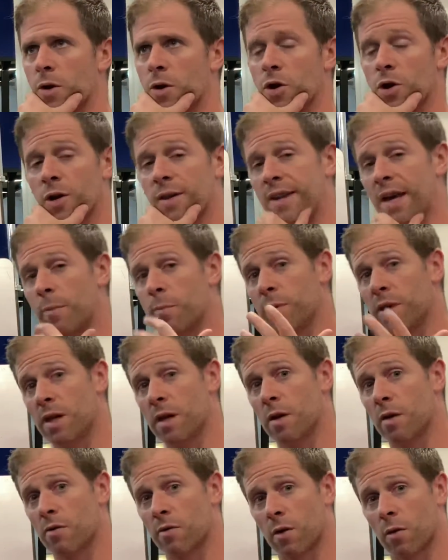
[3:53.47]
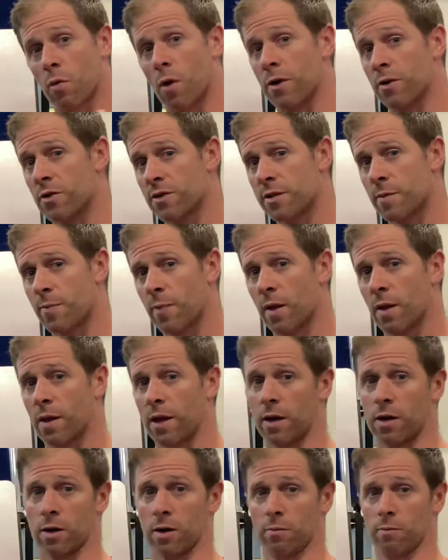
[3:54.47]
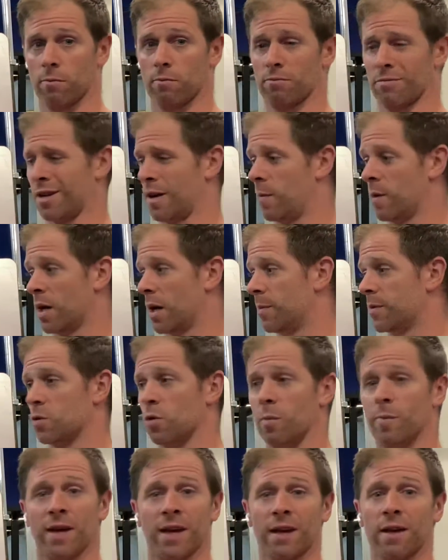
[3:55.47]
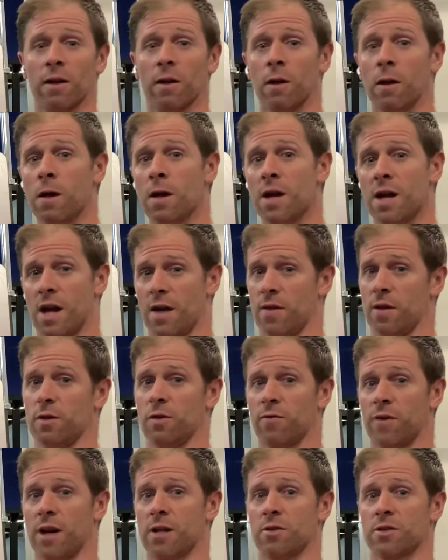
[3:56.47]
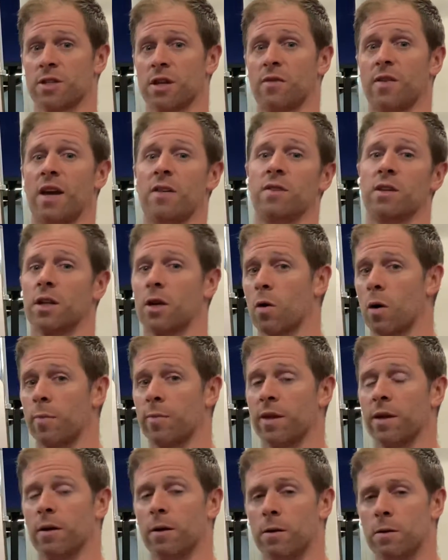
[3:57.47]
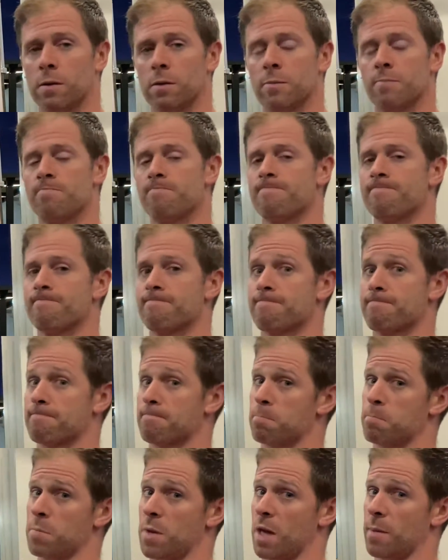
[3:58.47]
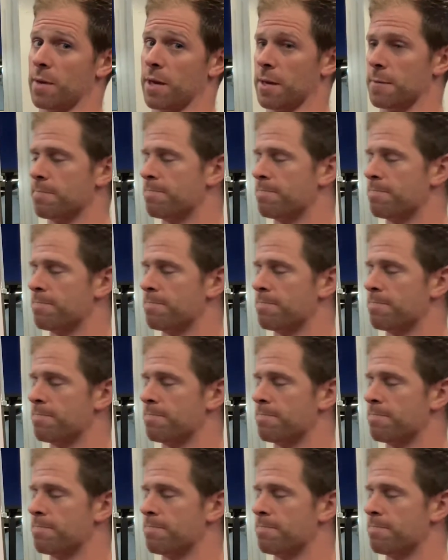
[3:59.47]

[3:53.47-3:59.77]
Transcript: Could that be for runners? Like coming up to a big hill and then you find yourself having to go up the hill? Maybe.